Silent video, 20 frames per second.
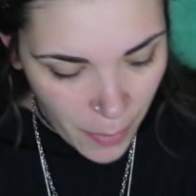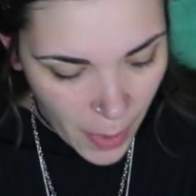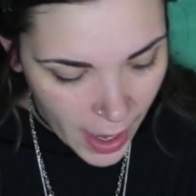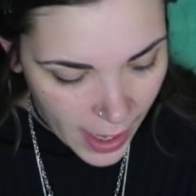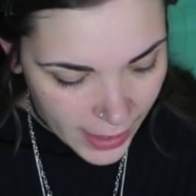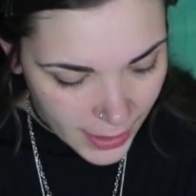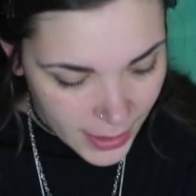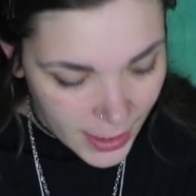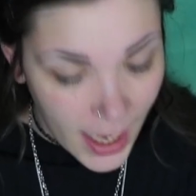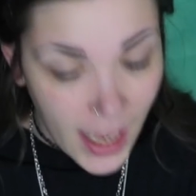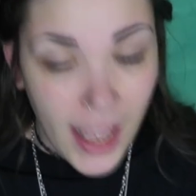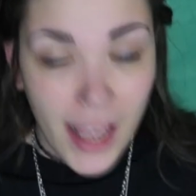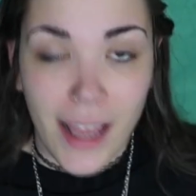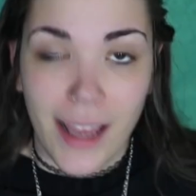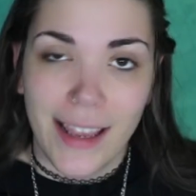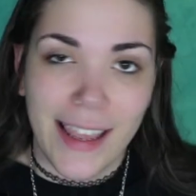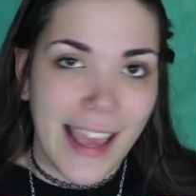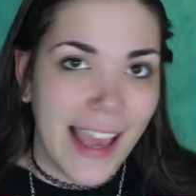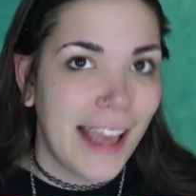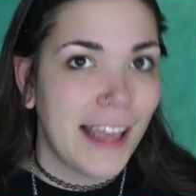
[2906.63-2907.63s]
But
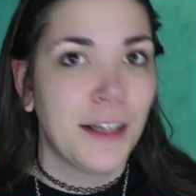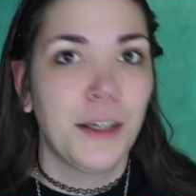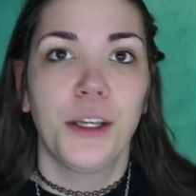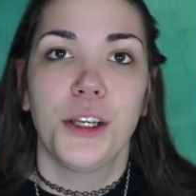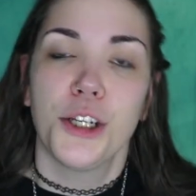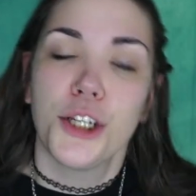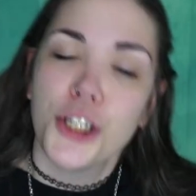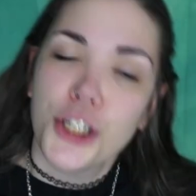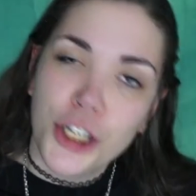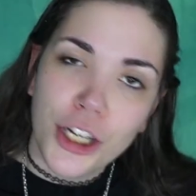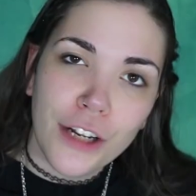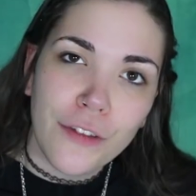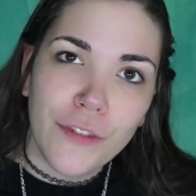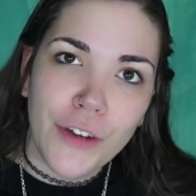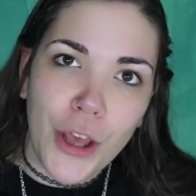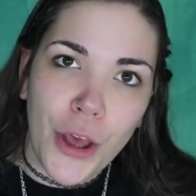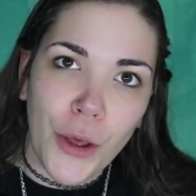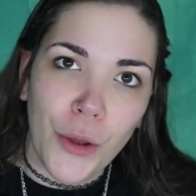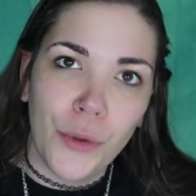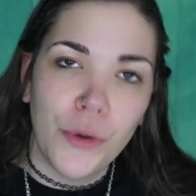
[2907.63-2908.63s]
again, should have
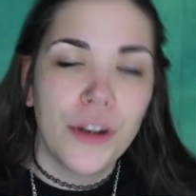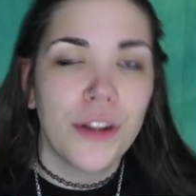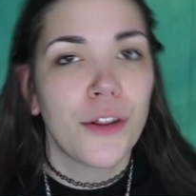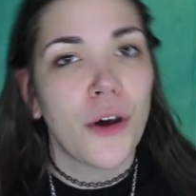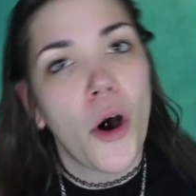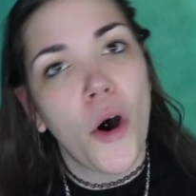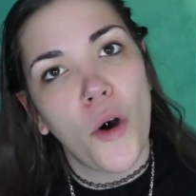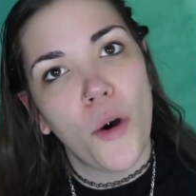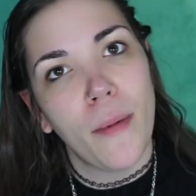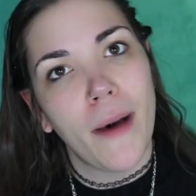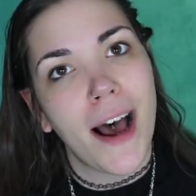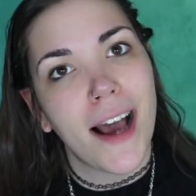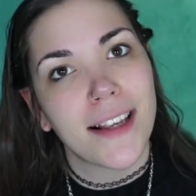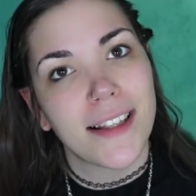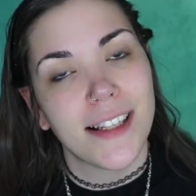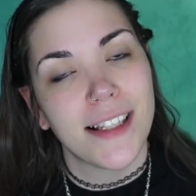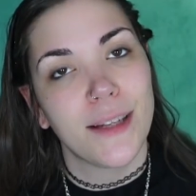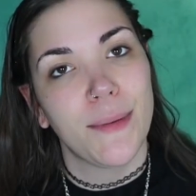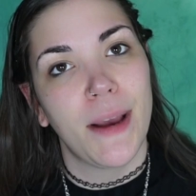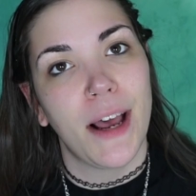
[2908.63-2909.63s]
known. The whole
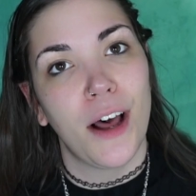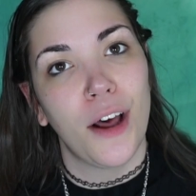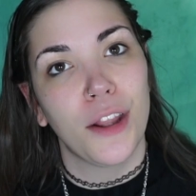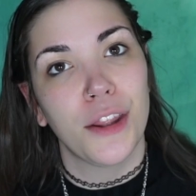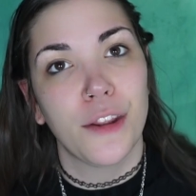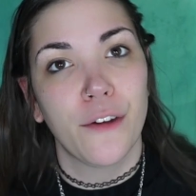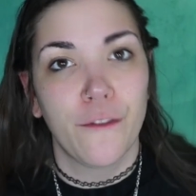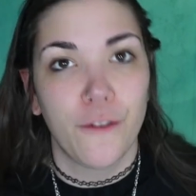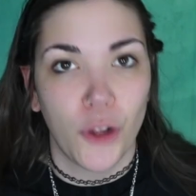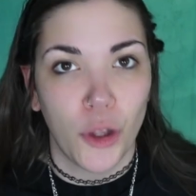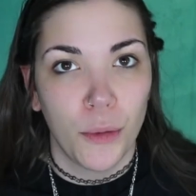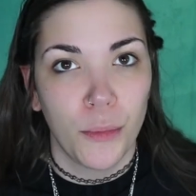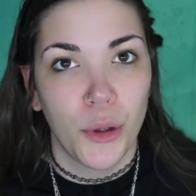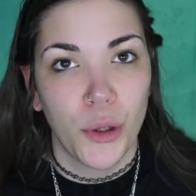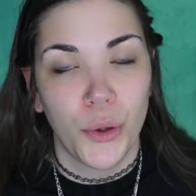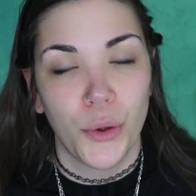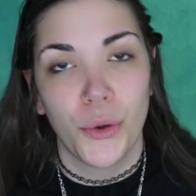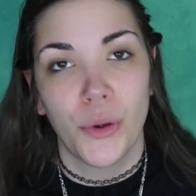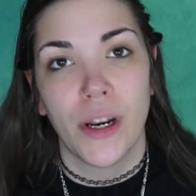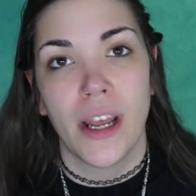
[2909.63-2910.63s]
box is about the full
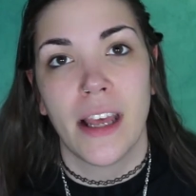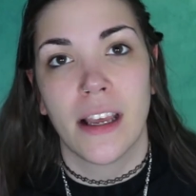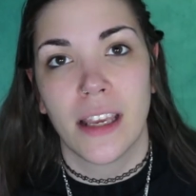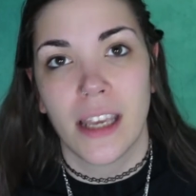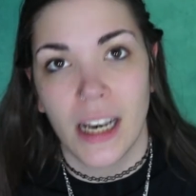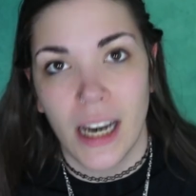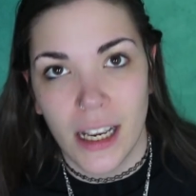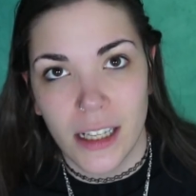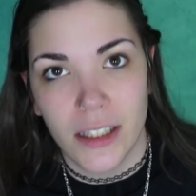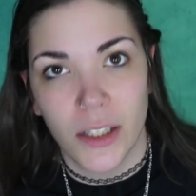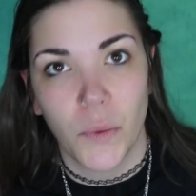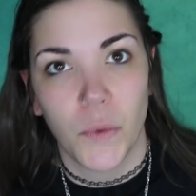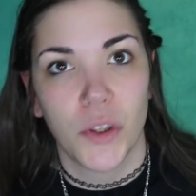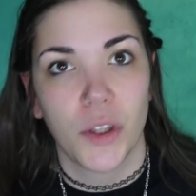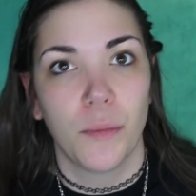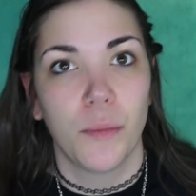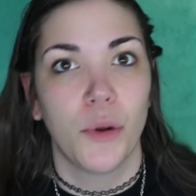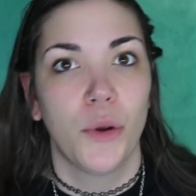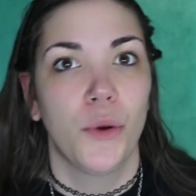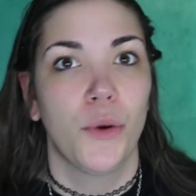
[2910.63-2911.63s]
moon and connecting with
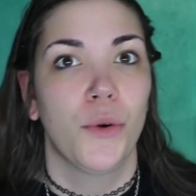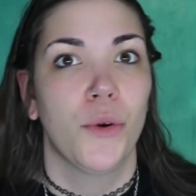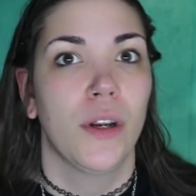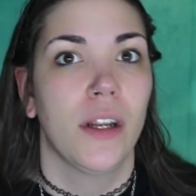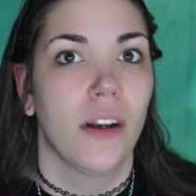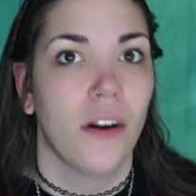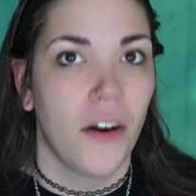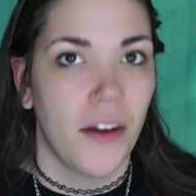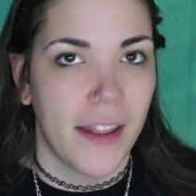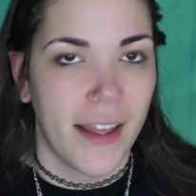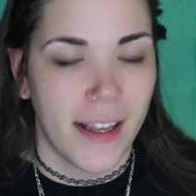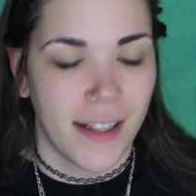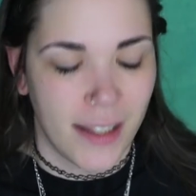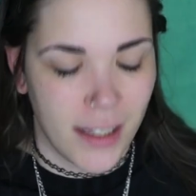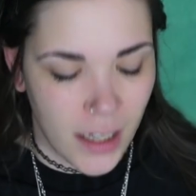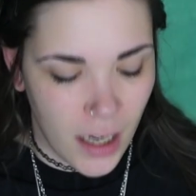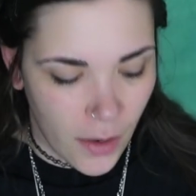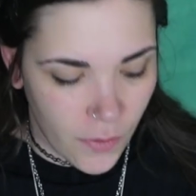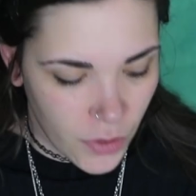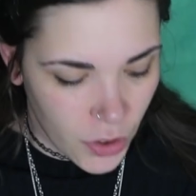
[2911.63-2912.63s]
the moon and all that
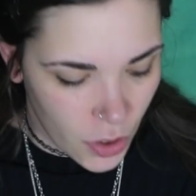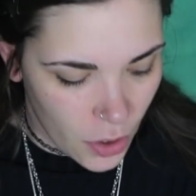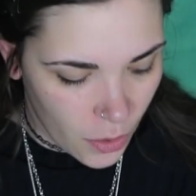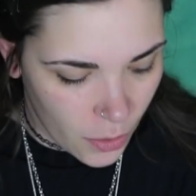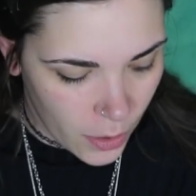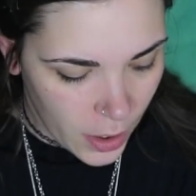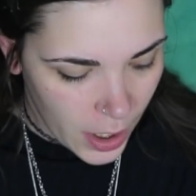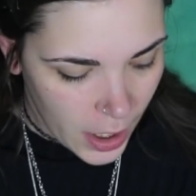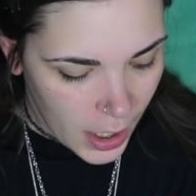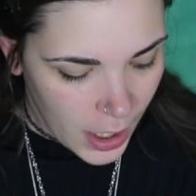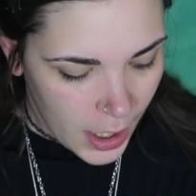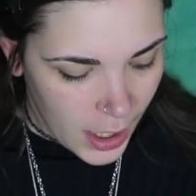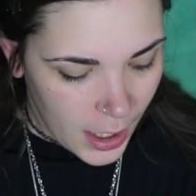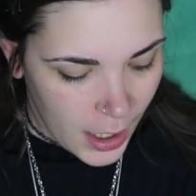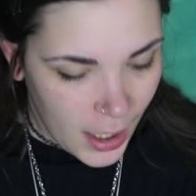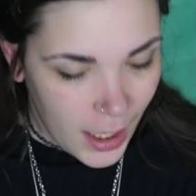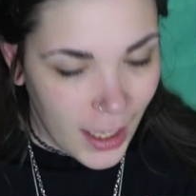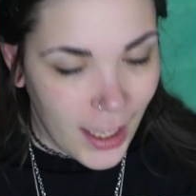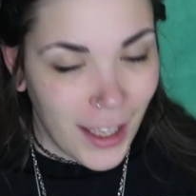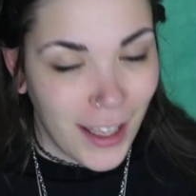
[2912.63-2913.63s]
stuff, so
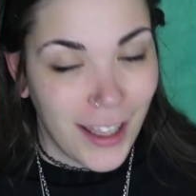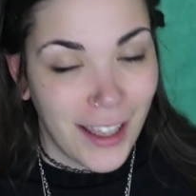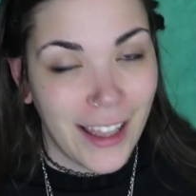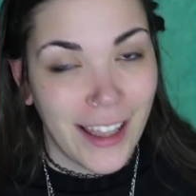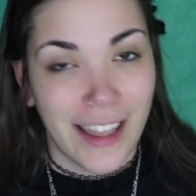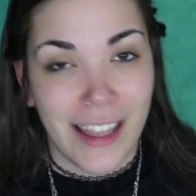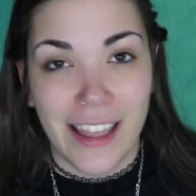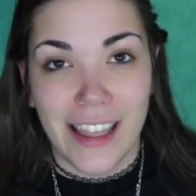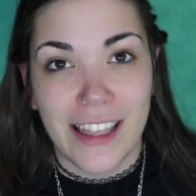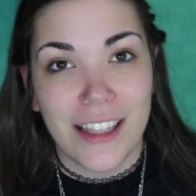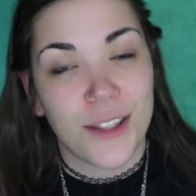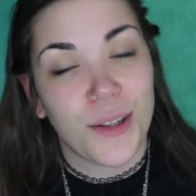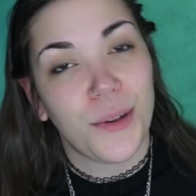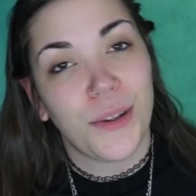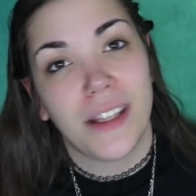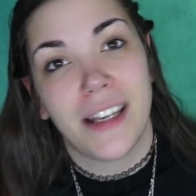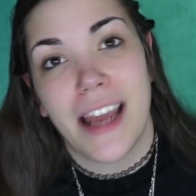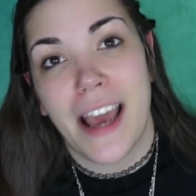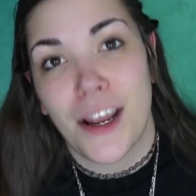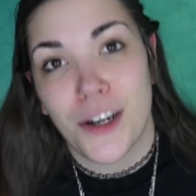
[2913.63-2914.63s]
it's
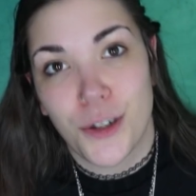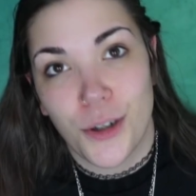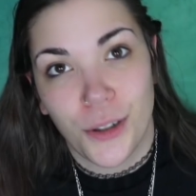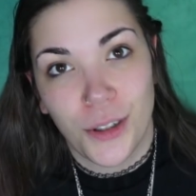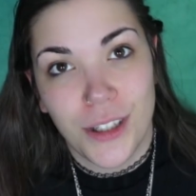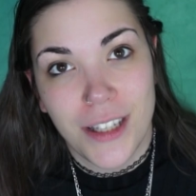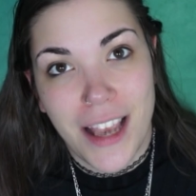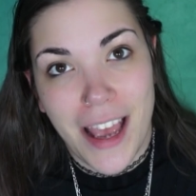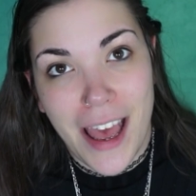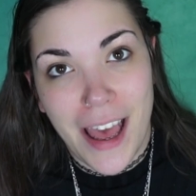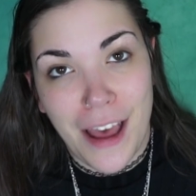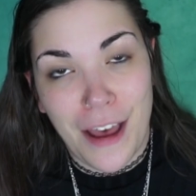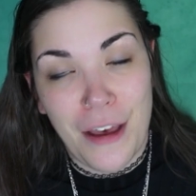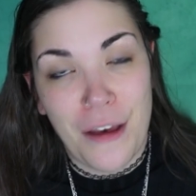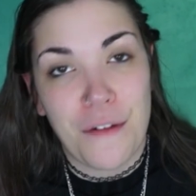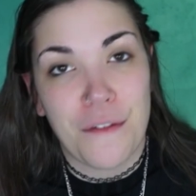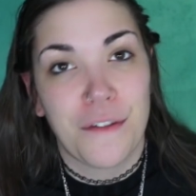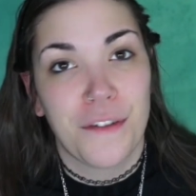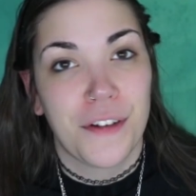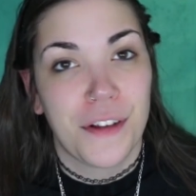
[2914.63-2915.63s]
only natural to
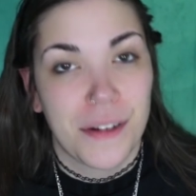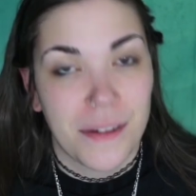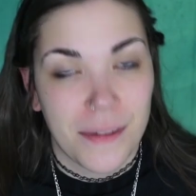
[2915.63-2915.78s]
have